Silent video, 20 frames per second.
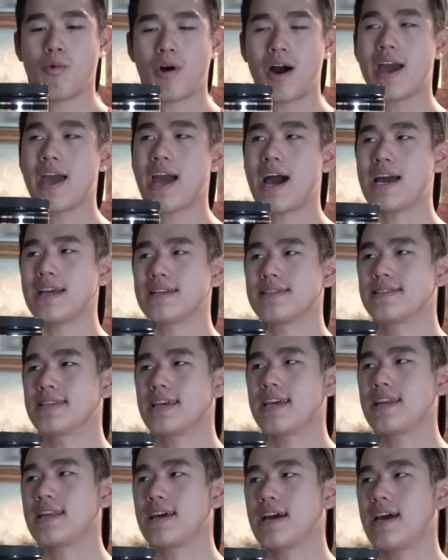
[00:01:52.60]
Why I
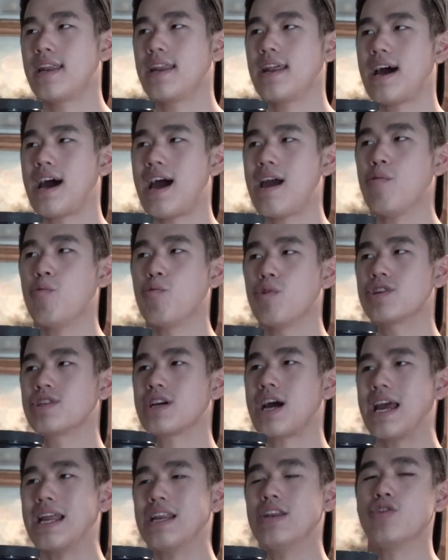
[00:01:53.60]
say that I wish
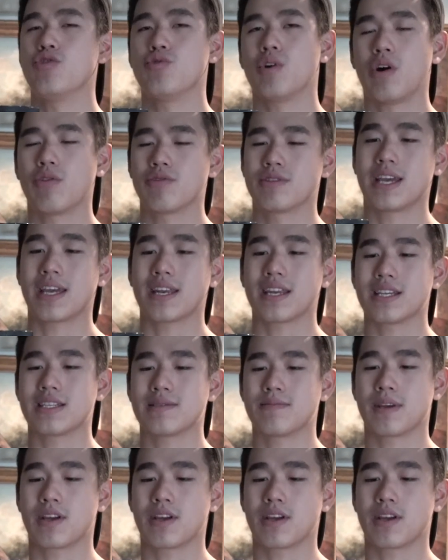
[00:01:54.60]
I knew how to take this,